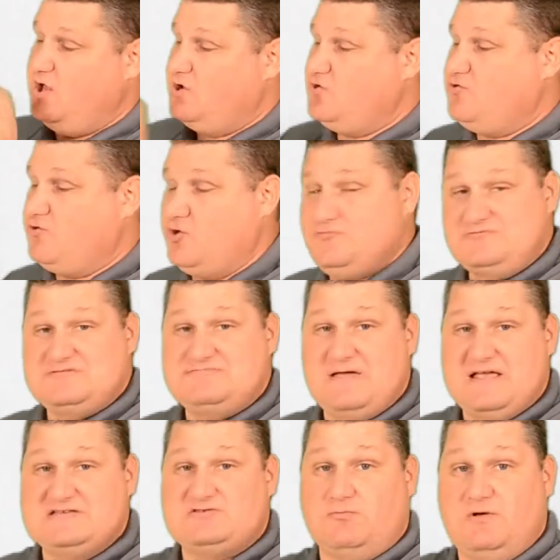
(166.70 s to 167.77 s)
group
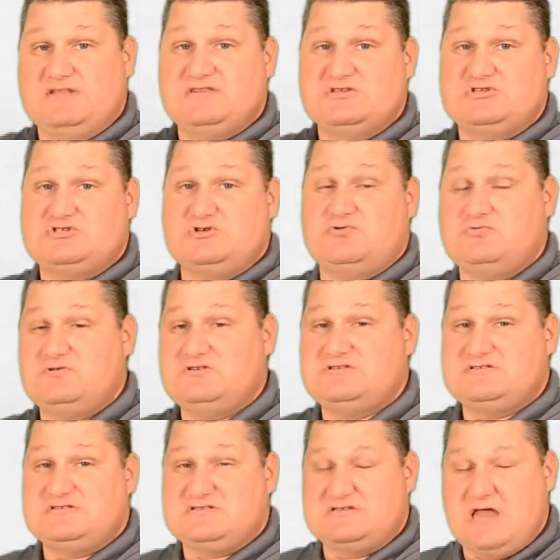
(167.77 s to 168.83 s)
space, what the student
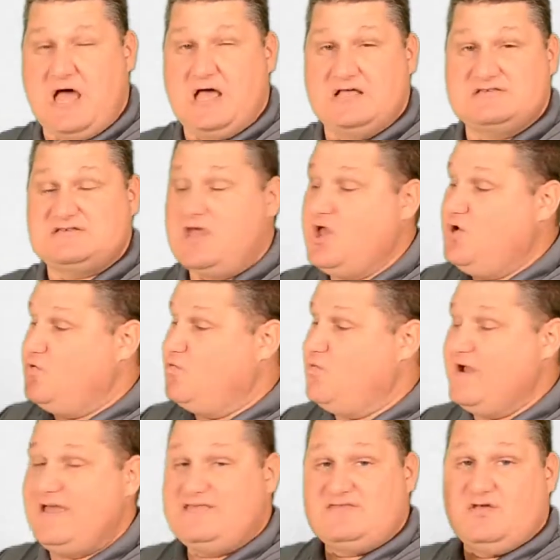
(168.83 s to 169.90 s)
does
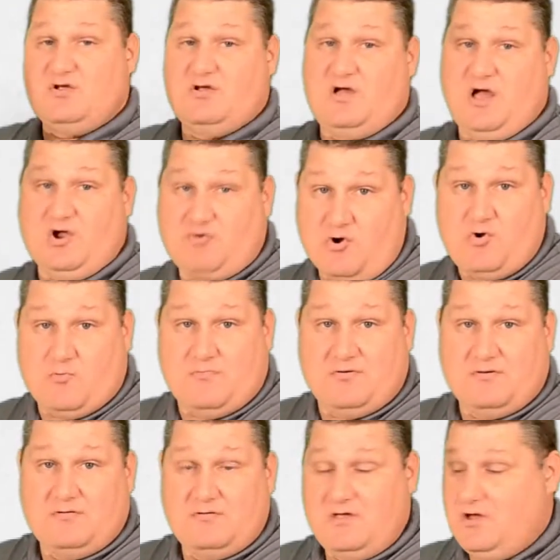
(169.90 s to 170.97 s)
with a group
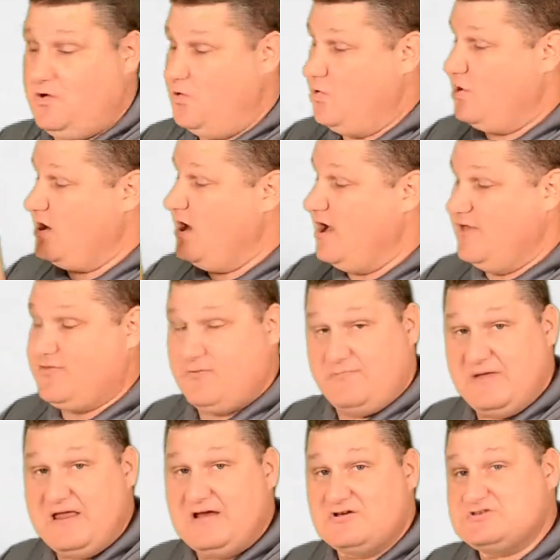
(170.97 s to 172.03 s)
or other
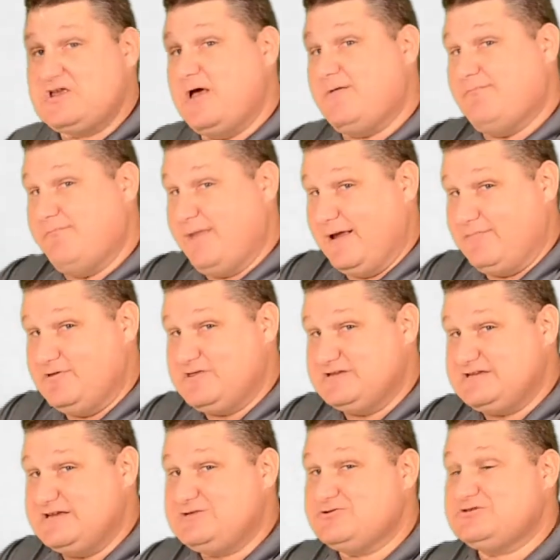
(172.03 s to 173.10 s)
peers. Maybe the
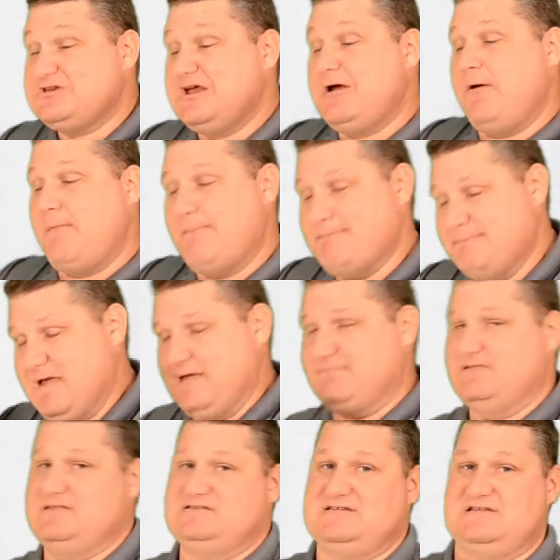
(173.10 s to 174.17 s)
teacher's here,
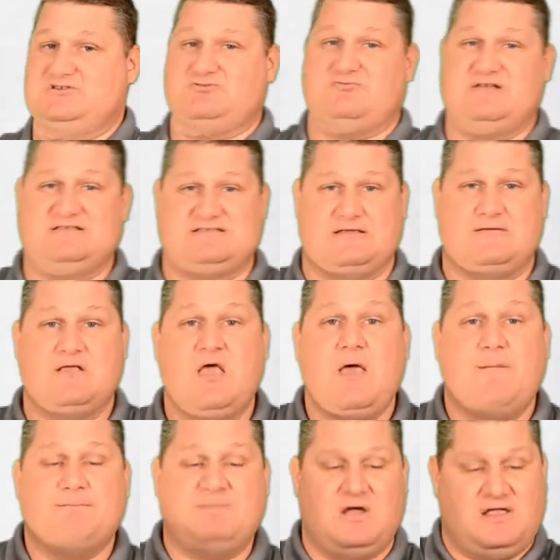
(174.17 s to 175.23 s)
maybe the teacher isn't.
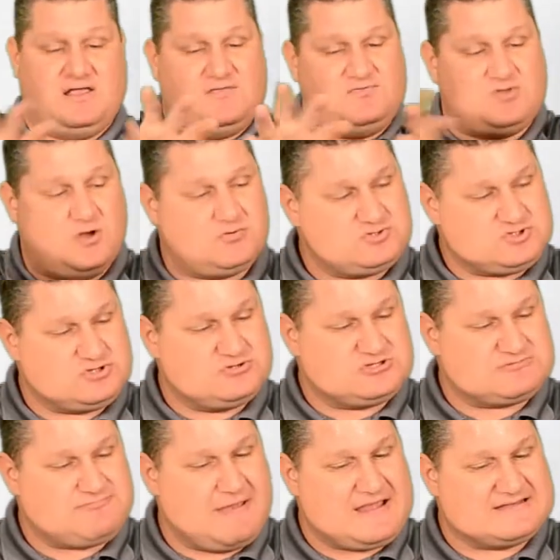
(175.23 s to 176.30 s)
But in those two
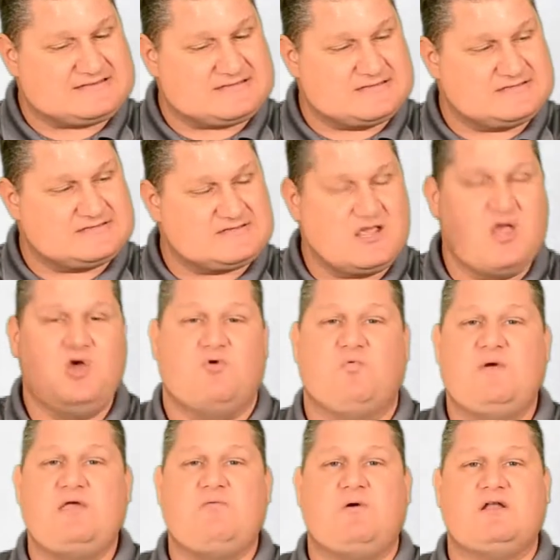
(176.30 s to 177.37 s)
spaces,
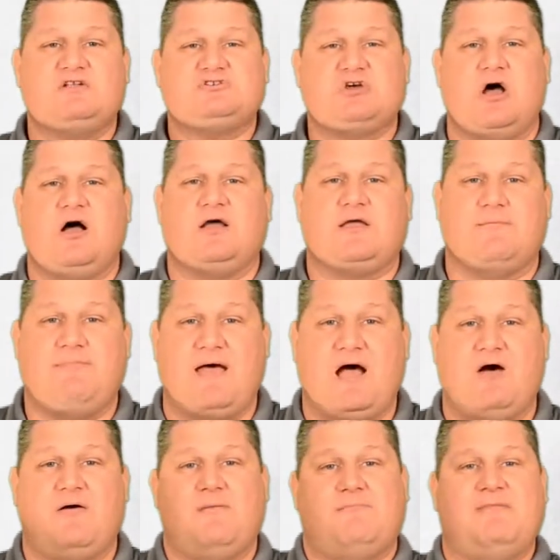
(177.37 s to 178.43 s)
we want to talk
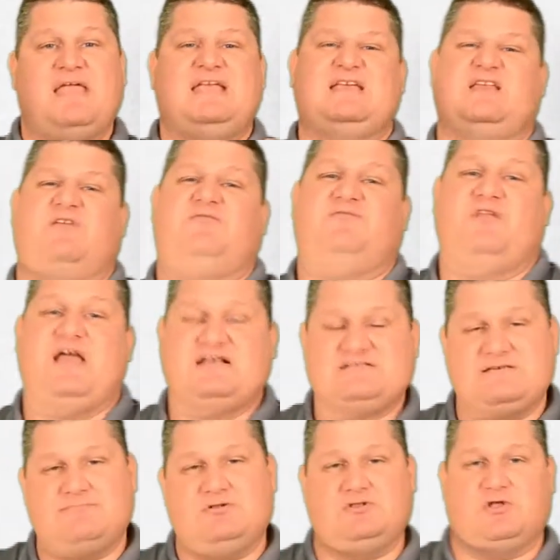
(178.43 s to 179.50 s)
about making a
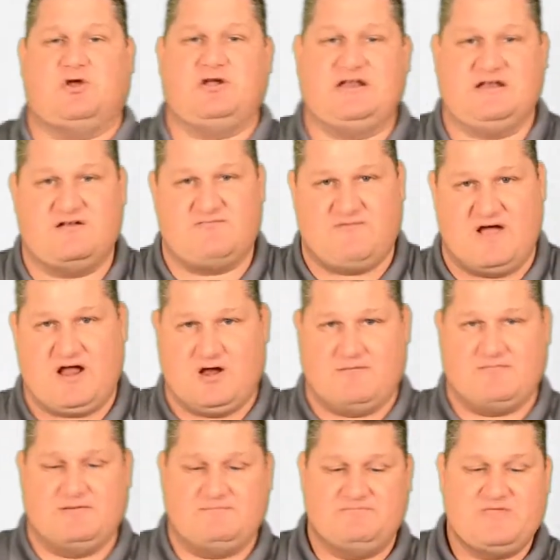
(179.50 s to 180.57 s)
flexible learning
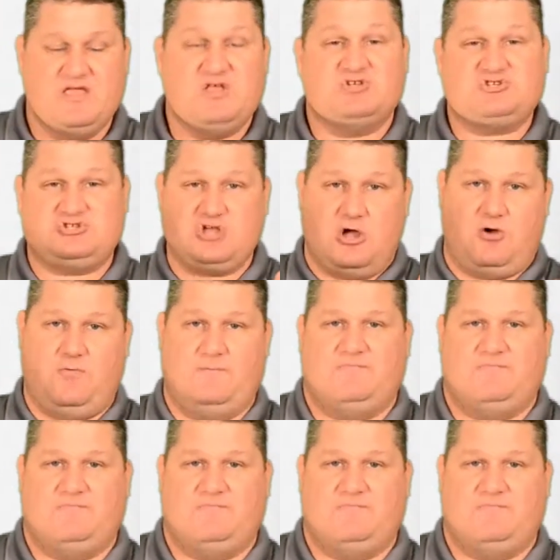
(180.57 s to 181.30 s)
environment. So